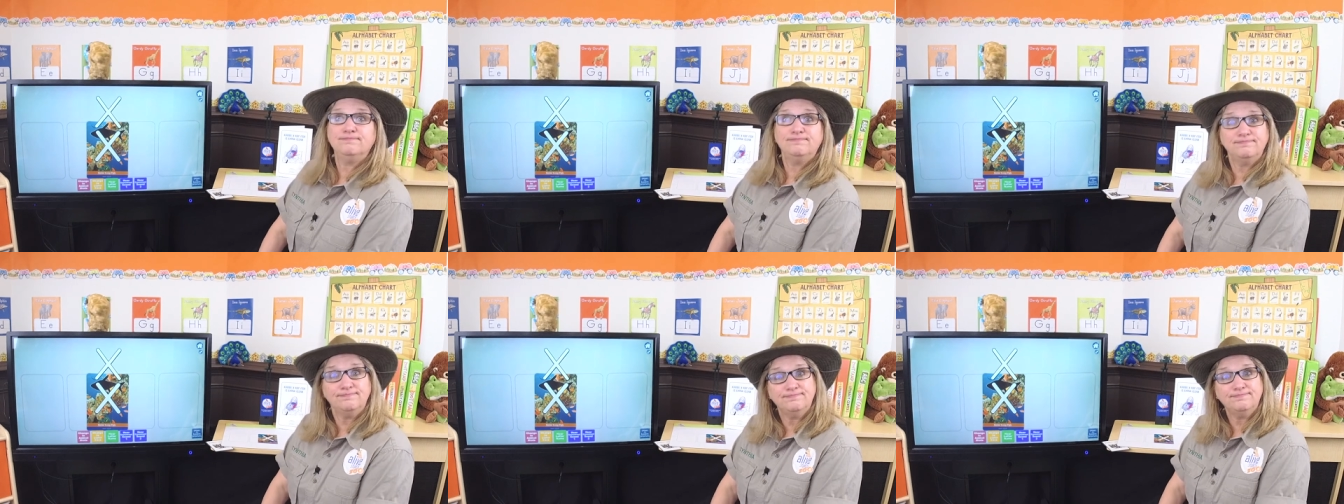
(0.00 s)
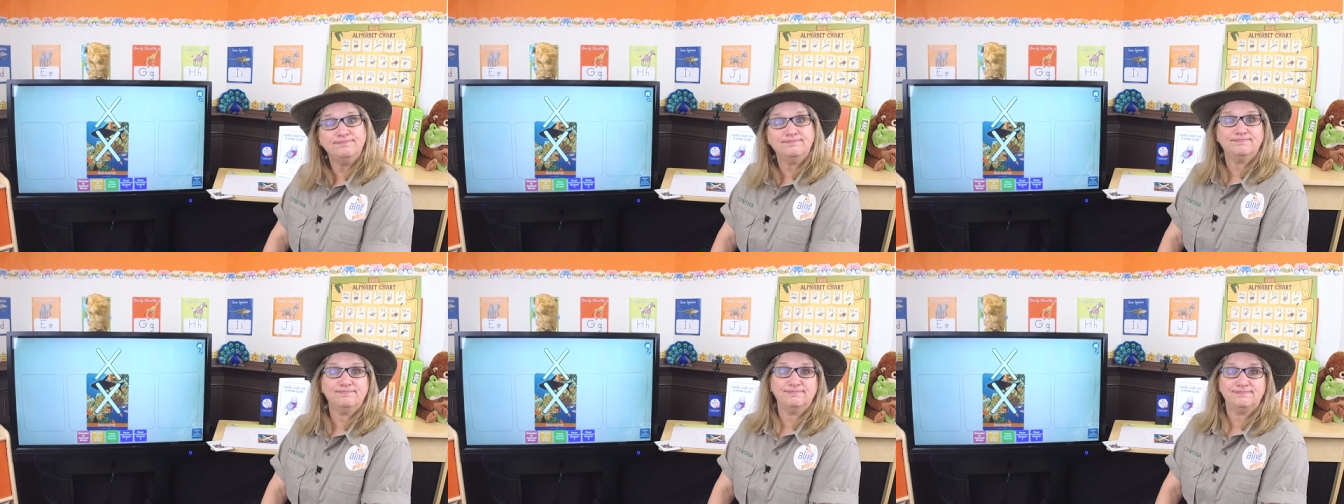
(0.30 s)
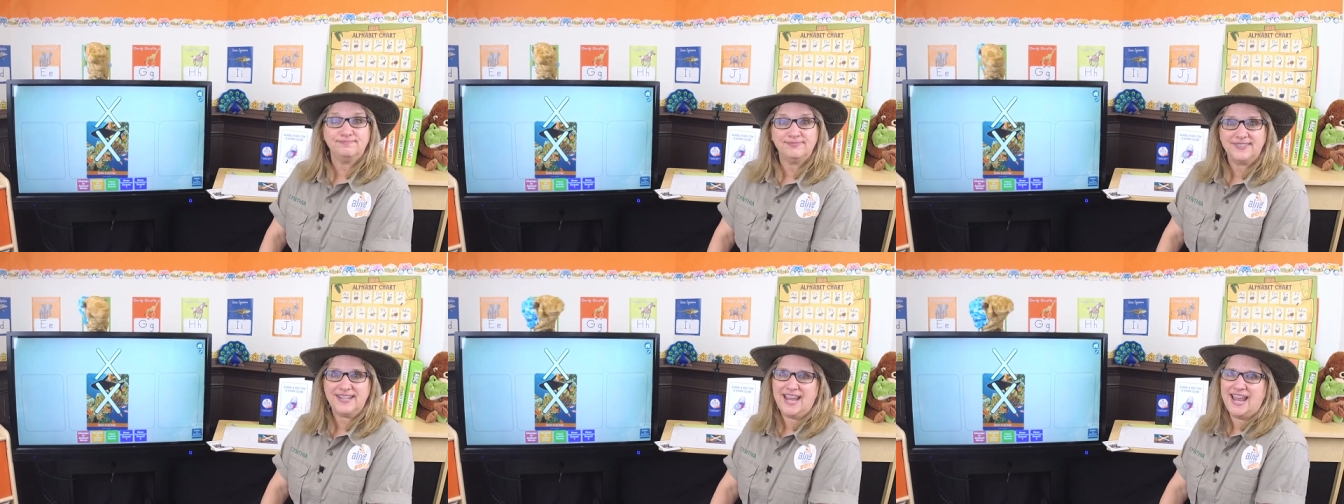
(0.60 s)
Mm.
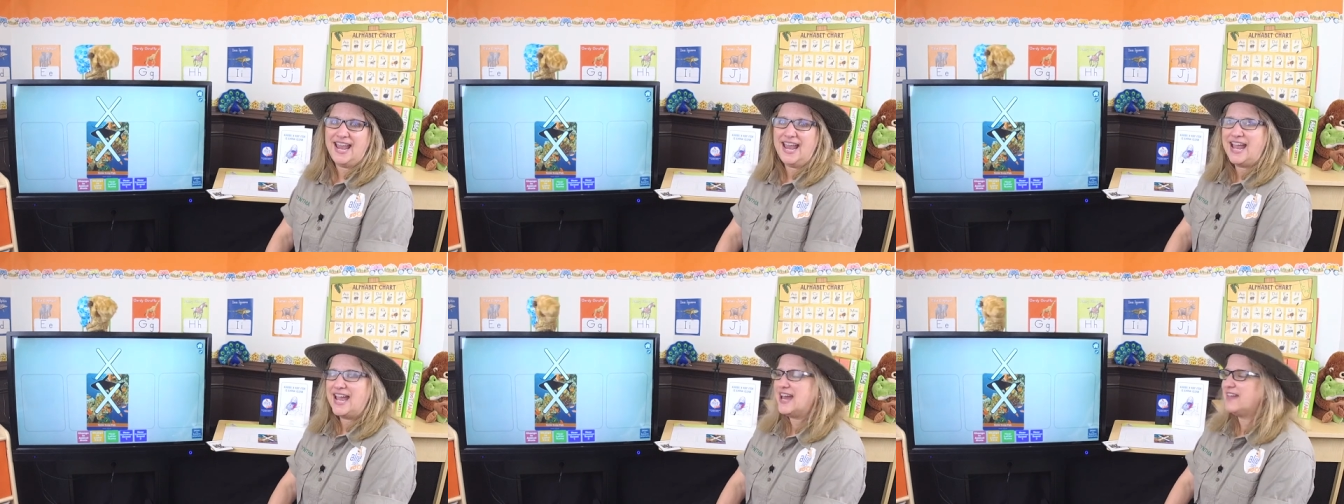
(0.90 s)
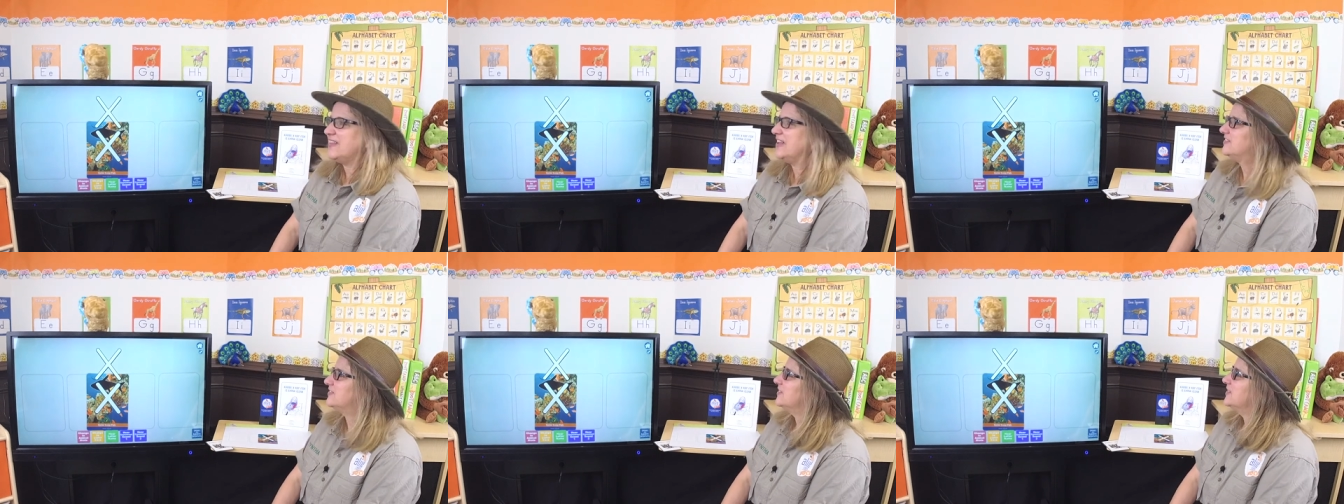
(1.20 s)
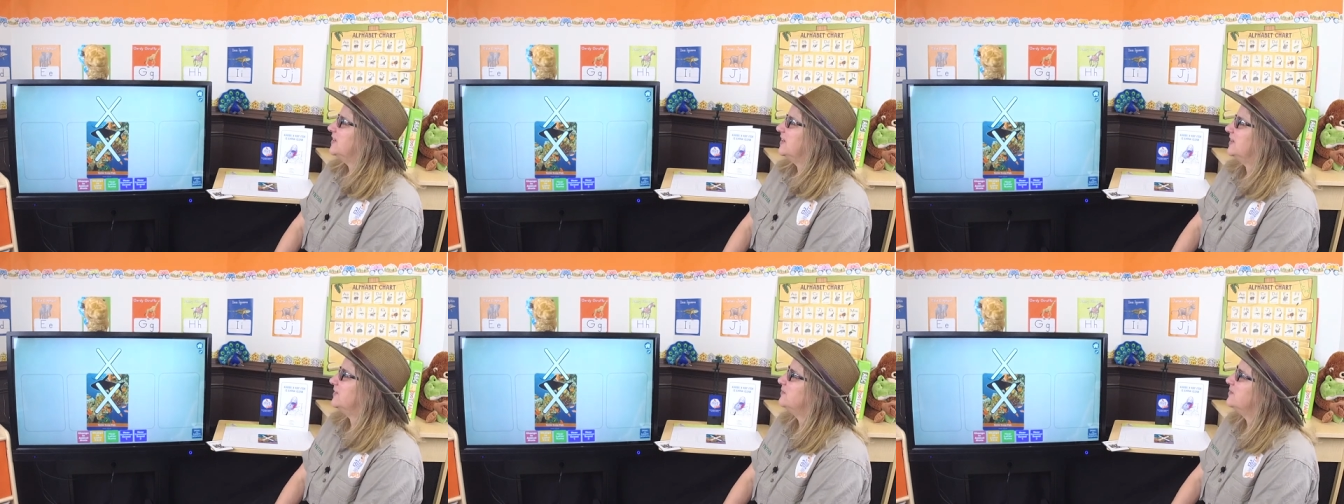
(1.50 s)
Mm-hmm. Yeah, that's
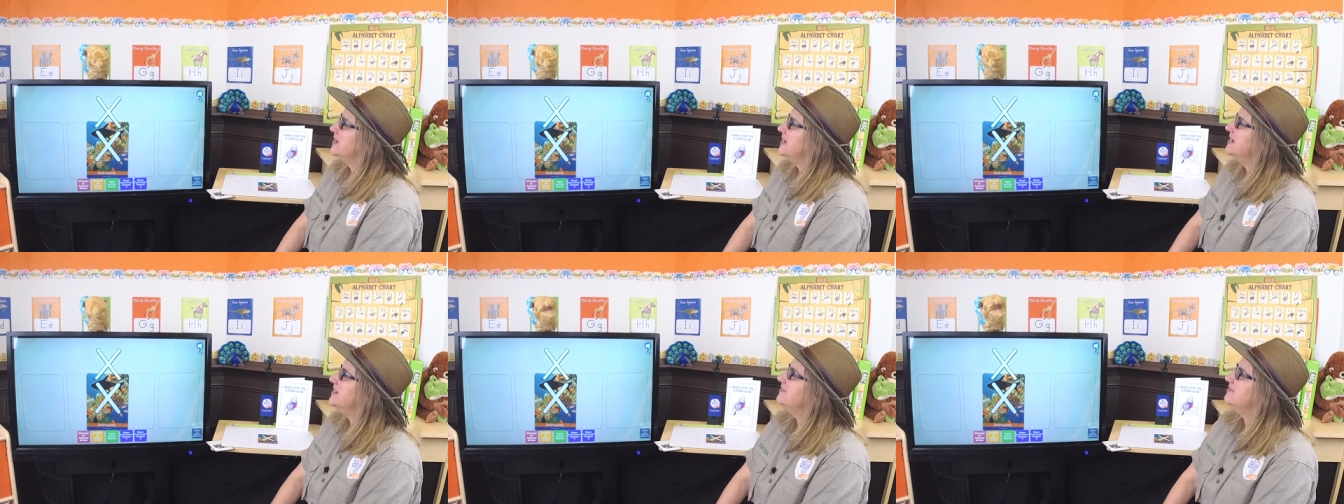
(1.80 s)
a good one.